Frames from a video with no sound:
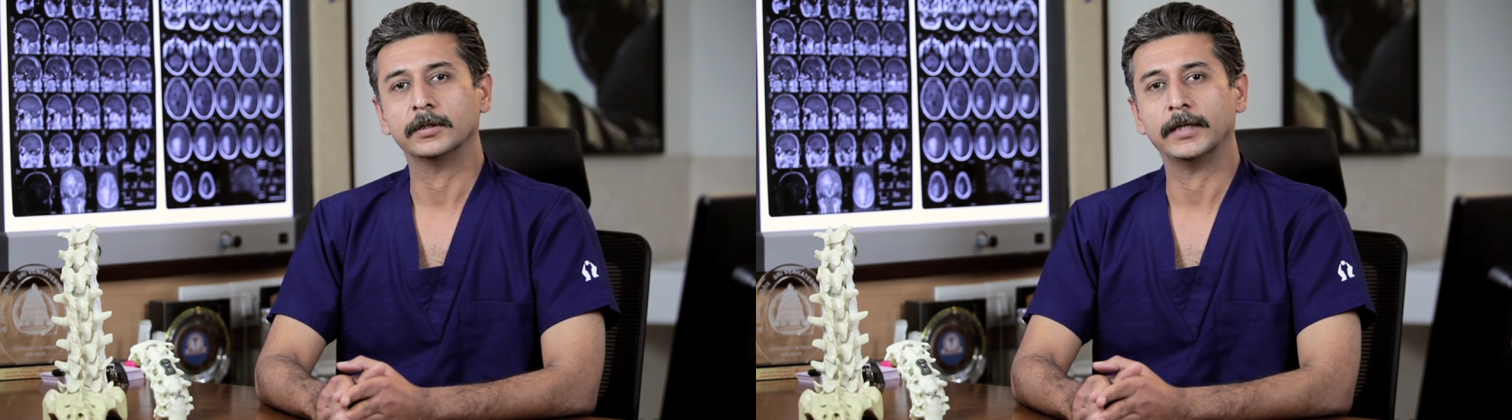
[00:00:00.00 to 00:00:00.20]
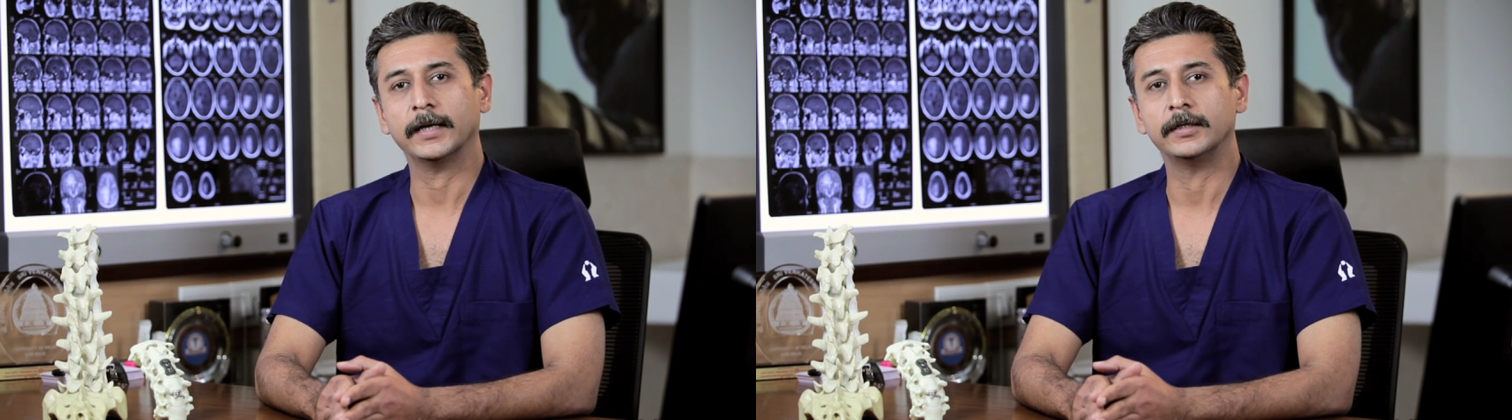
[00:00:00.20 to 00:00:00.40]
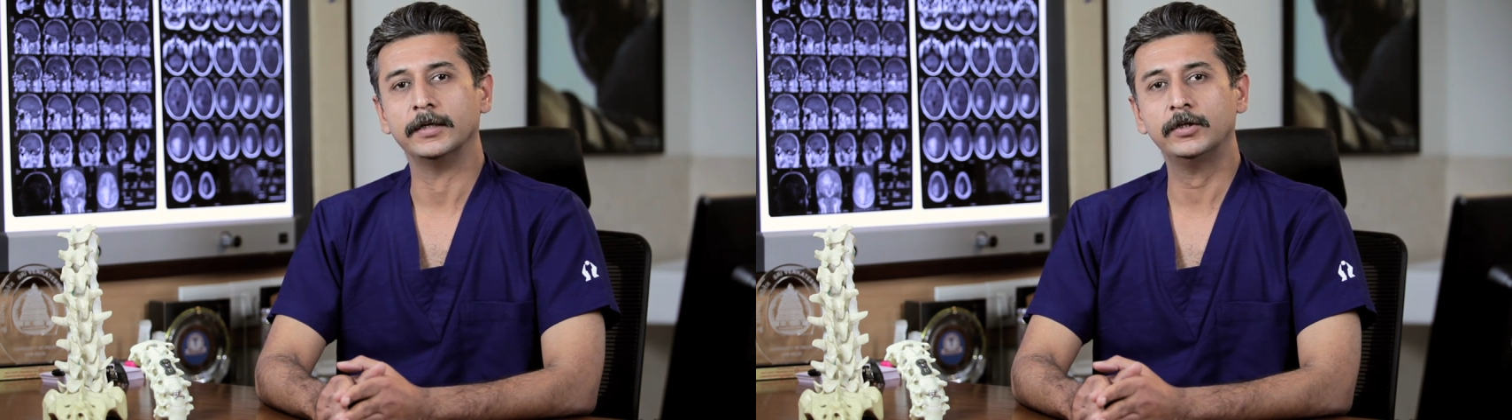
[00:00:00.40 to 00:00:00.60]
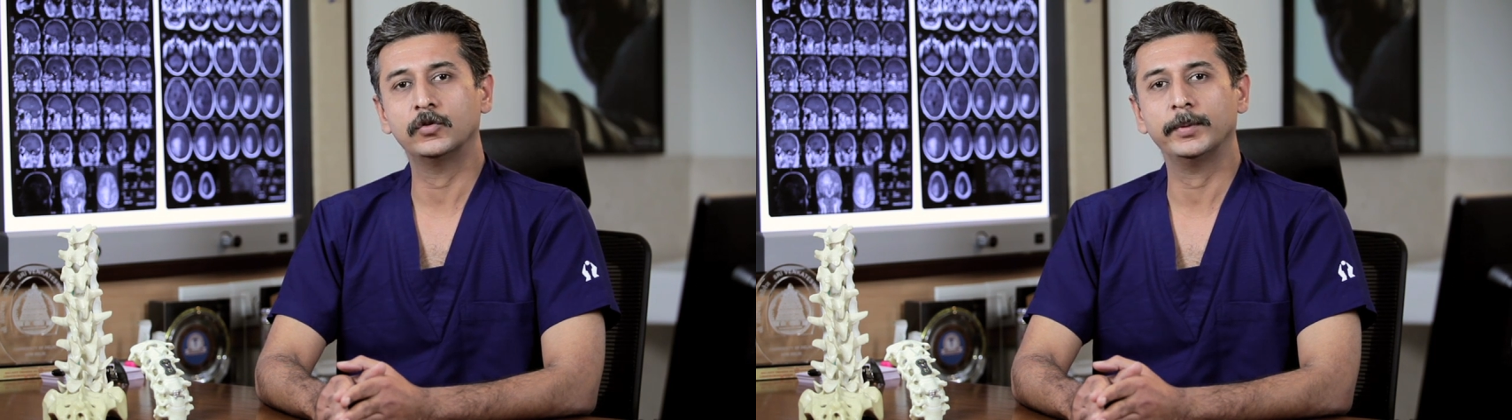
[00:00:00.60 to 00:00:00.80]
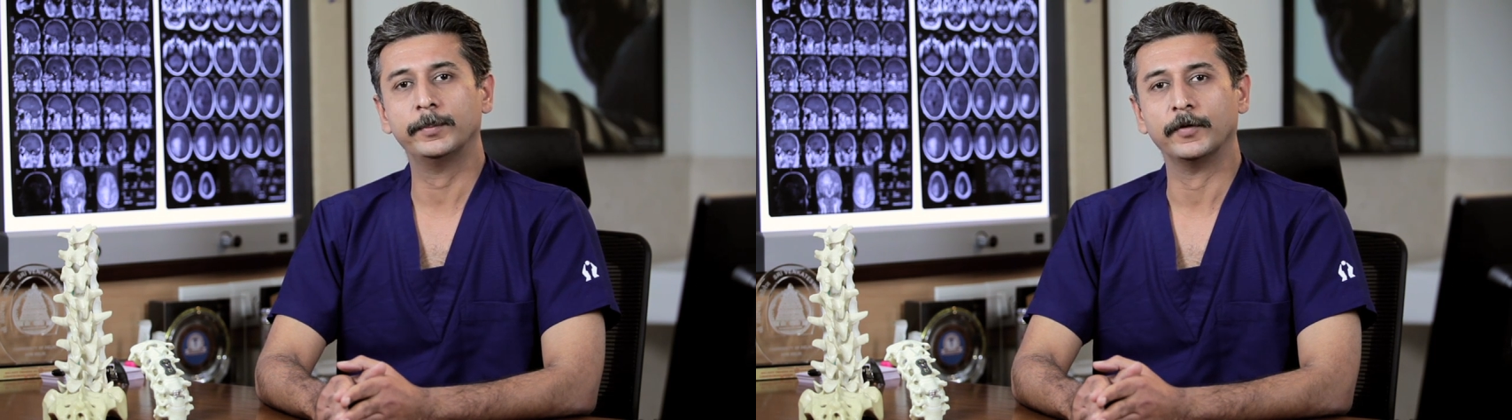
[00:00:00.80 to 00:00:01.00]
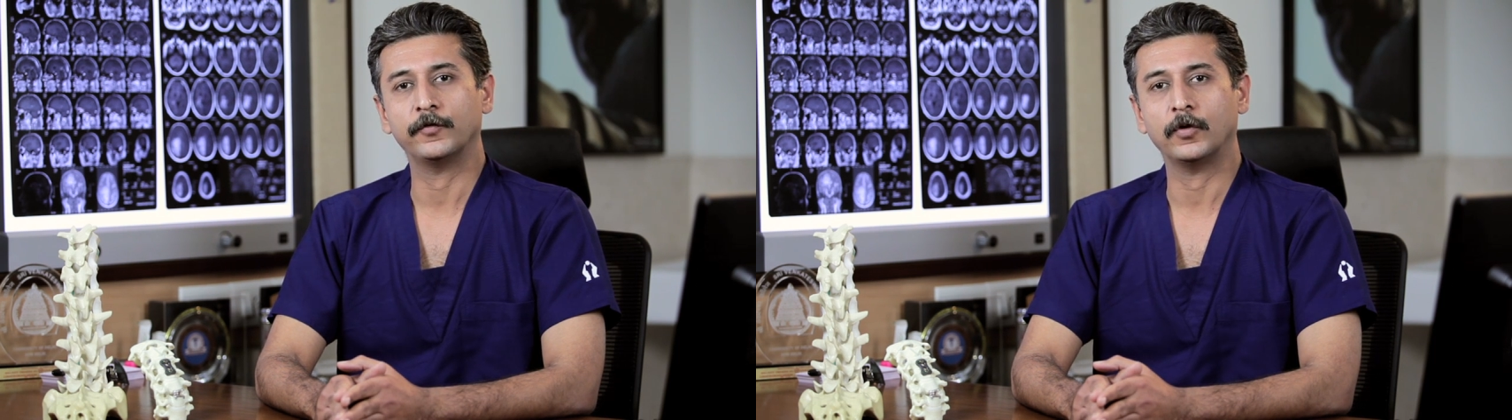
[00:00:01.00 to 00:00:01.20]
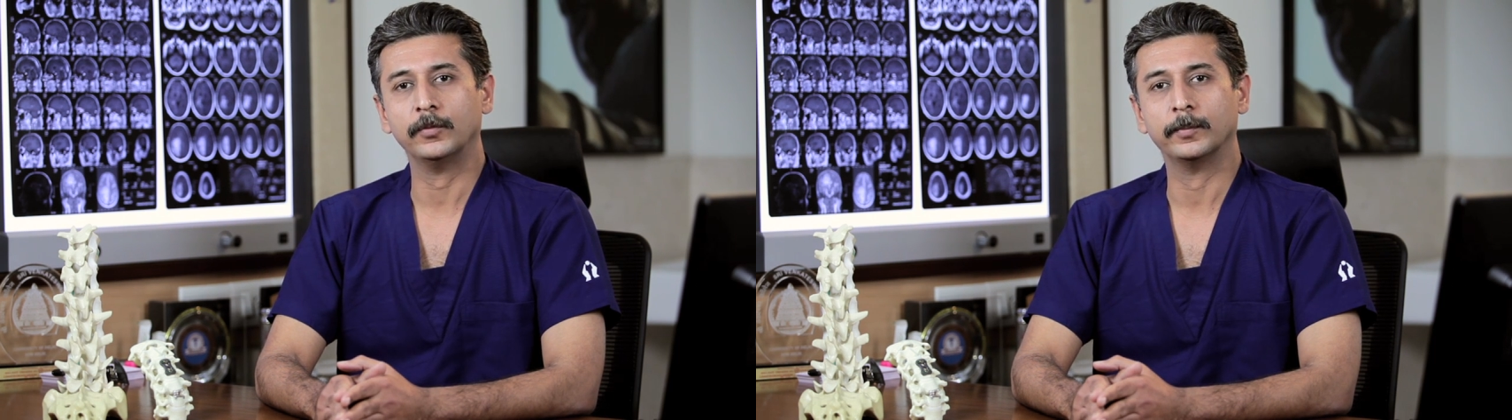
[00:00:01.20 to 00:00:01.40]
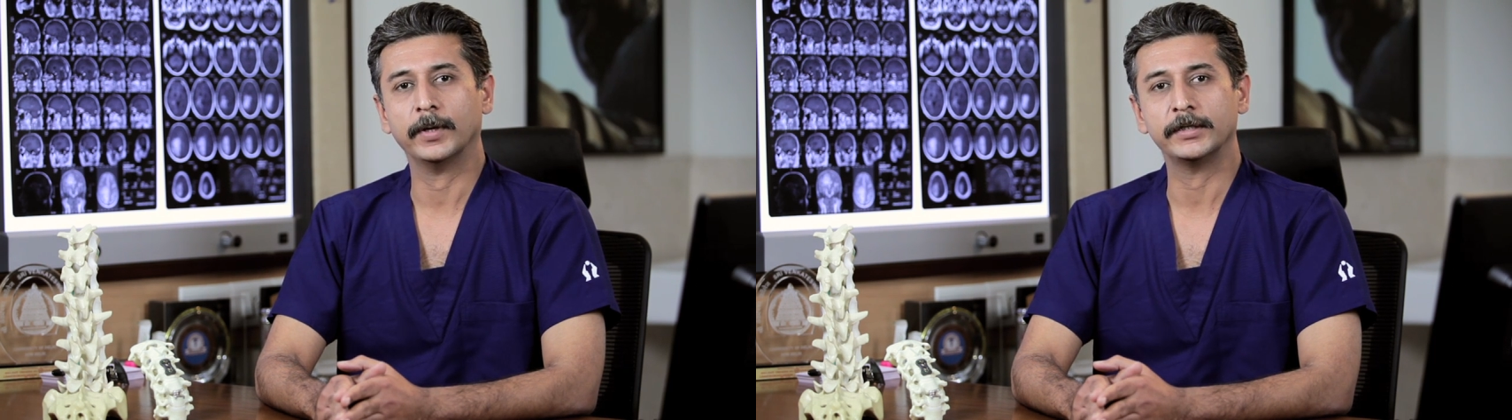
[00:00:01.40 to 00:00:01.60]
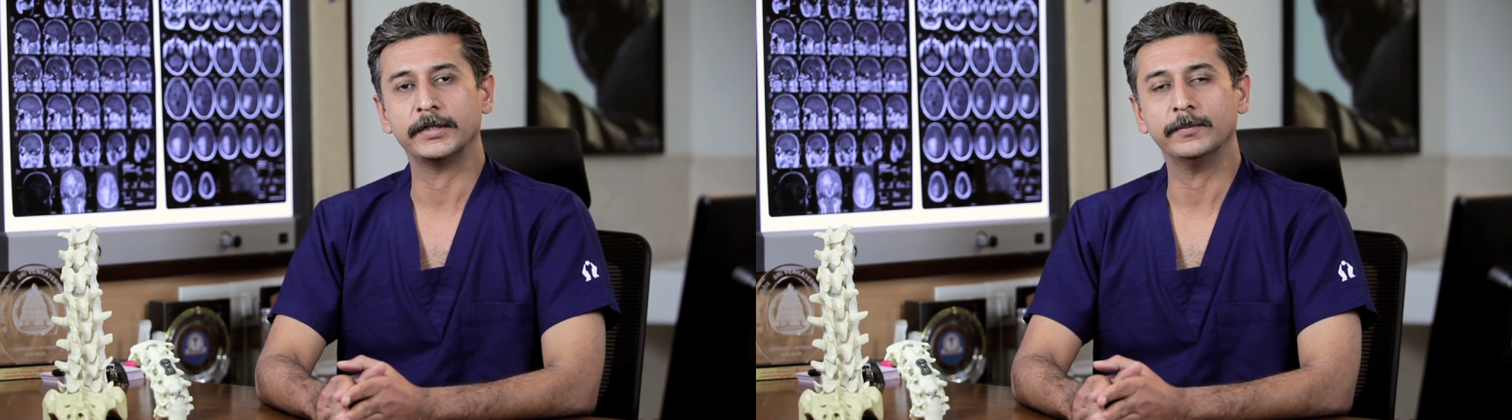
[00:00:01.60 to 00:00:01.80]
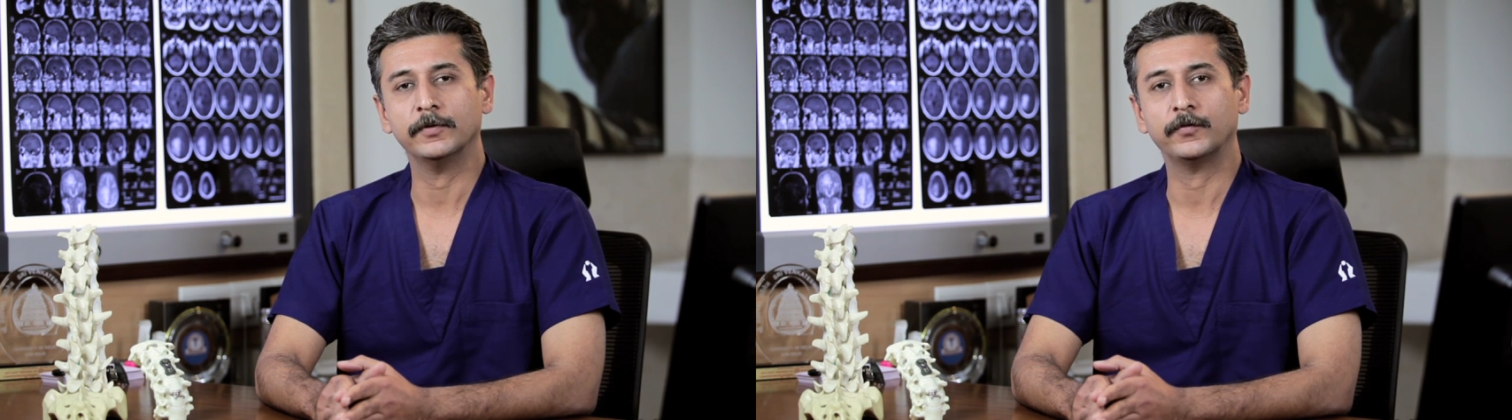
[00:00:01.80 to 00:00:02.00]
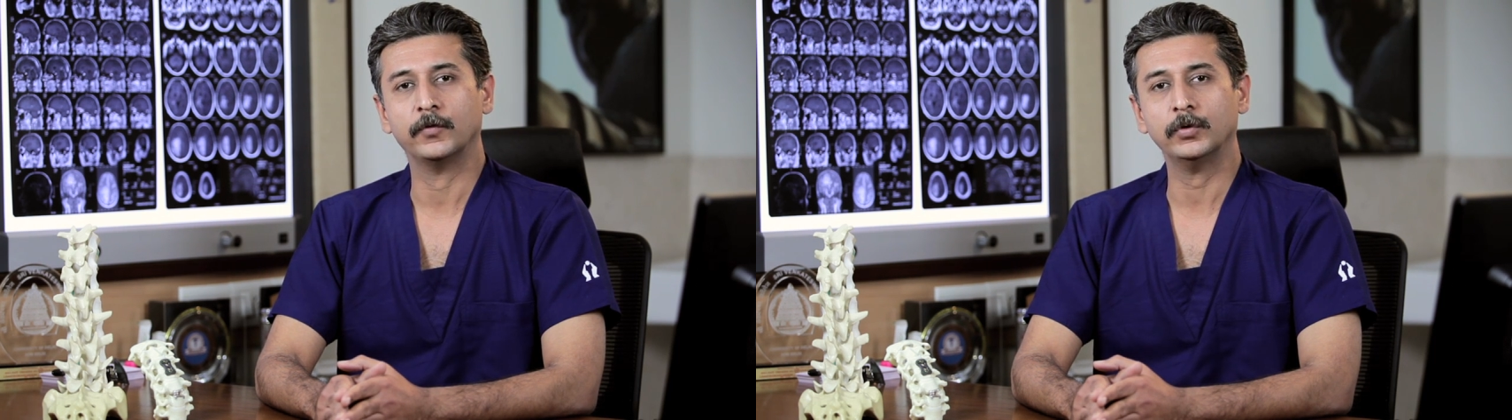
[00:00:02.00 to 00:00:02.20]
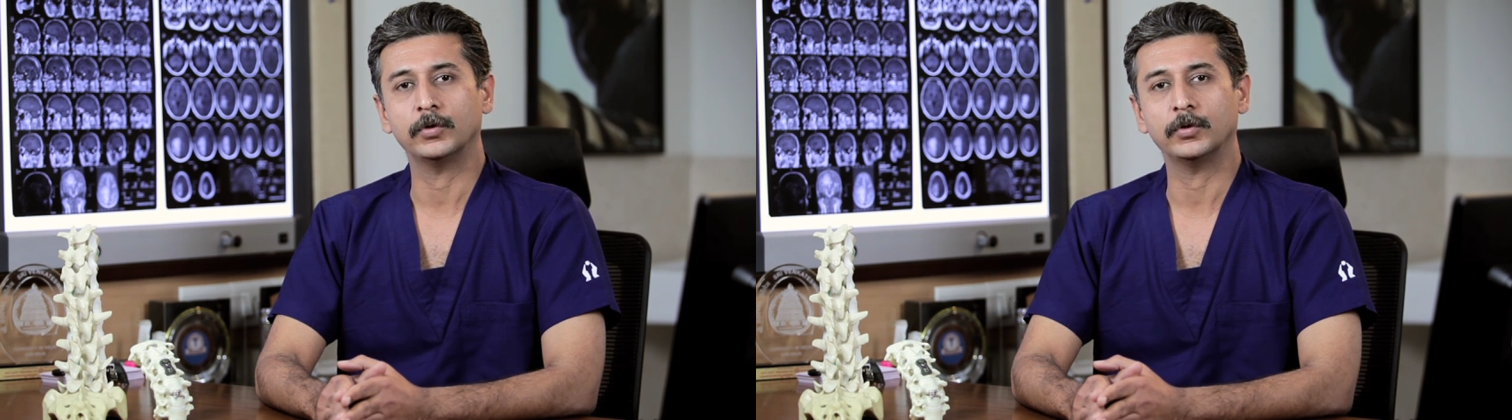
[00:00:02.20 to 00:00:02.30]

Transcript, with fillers: that need to be performed by a team of 4